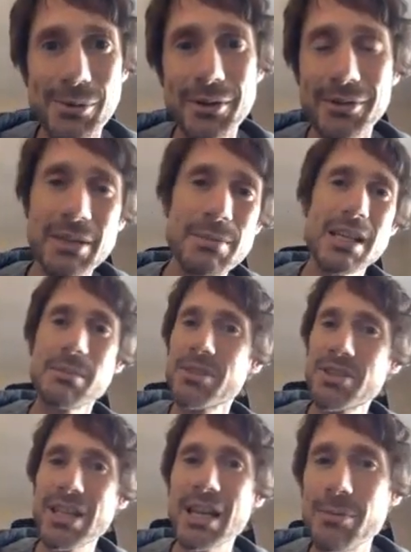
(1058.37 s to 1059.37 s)
What if they make a
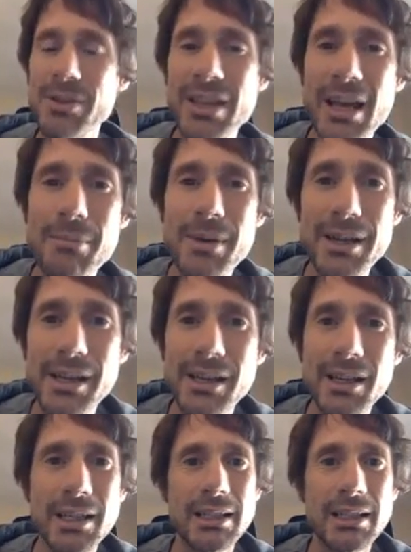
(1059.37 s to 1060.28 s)
mistake with that money?